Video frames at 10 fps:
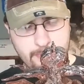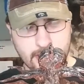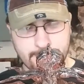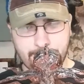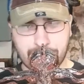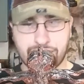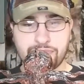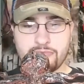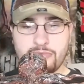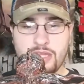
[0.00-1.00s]
But
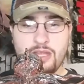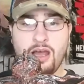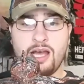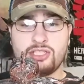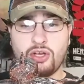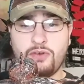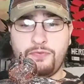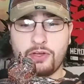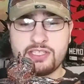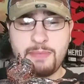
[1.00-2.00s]
so
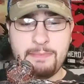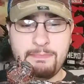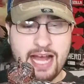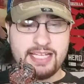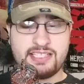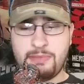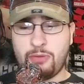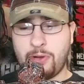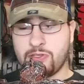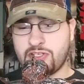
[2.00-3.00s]
for his main body as a
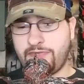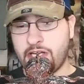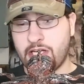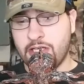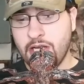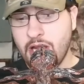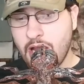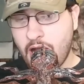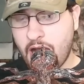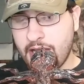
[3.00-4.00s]
Malebolgia figure,
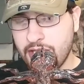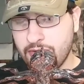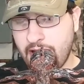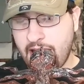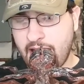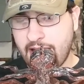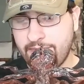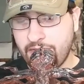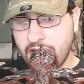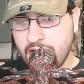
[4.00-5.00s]
you
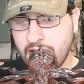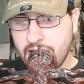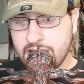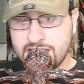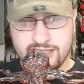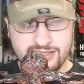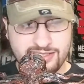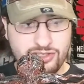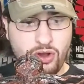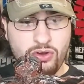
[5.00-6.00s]
have
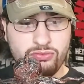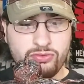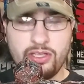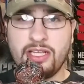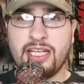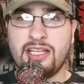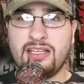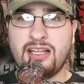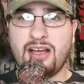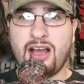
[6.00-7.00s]
no
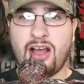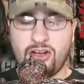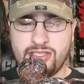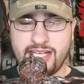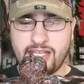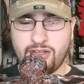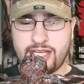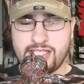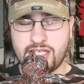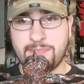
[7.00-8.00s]
really
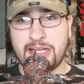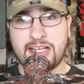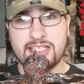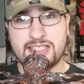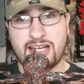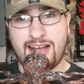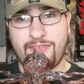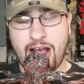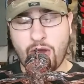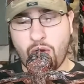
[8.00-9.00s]
articulation because
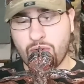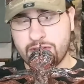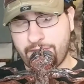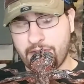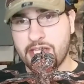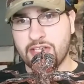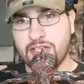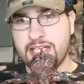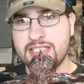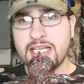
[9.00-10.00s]
of how old the figure
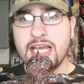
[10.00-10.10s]
is.